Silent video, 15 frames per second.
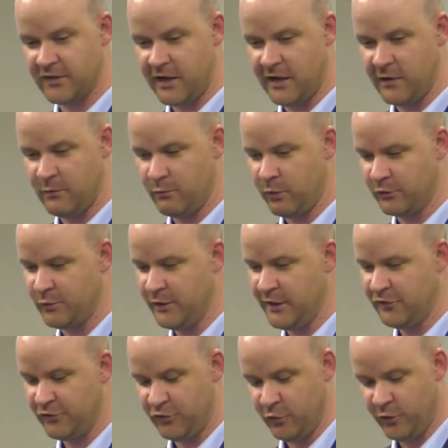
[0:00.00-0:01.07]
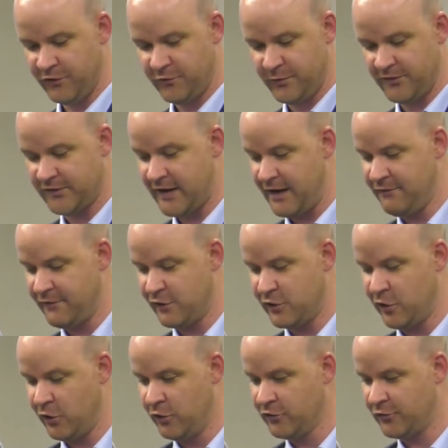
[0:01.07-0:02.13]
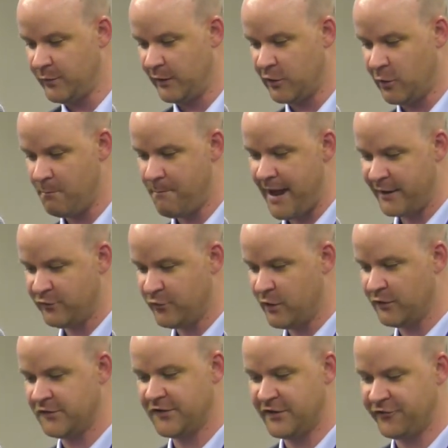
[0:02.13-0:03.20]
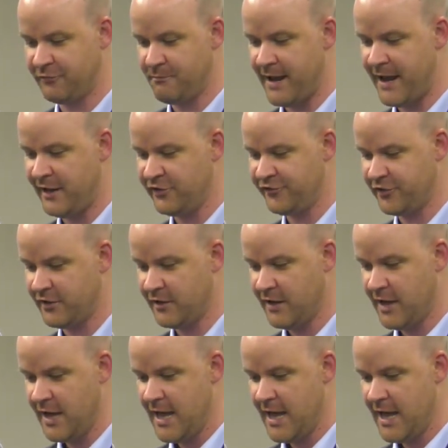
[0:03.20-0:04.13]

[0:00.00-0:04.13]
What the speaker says: What we need to do is we save and close. We'll come back to our session manager.